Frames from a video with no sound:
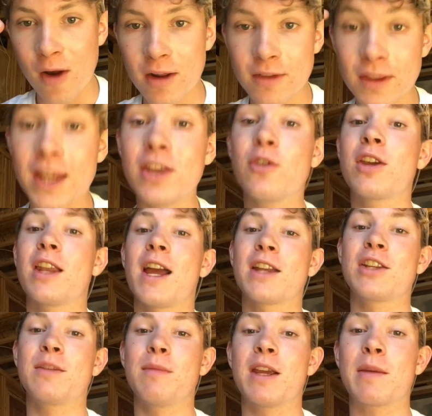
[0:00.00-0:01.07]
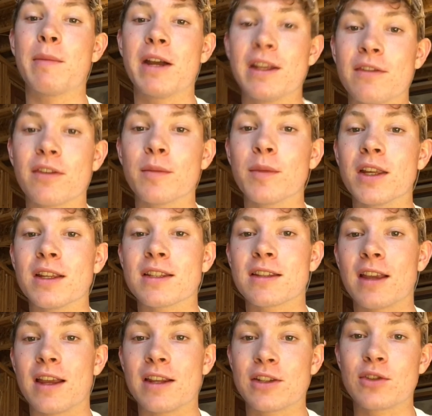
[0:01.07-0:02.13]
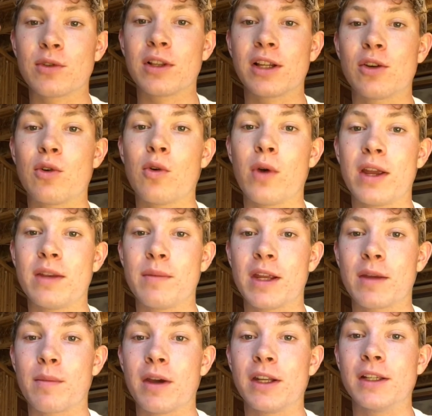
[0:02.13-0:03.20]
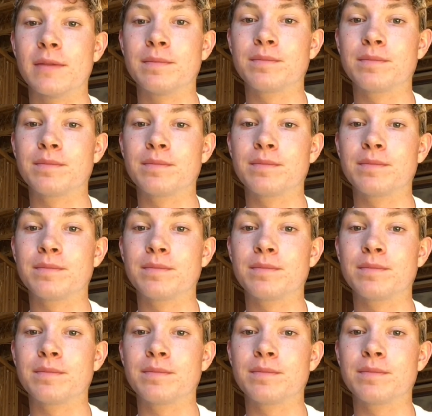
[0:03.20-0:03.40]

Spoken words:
that you can actually make money from this, and it's a really cool way to make money.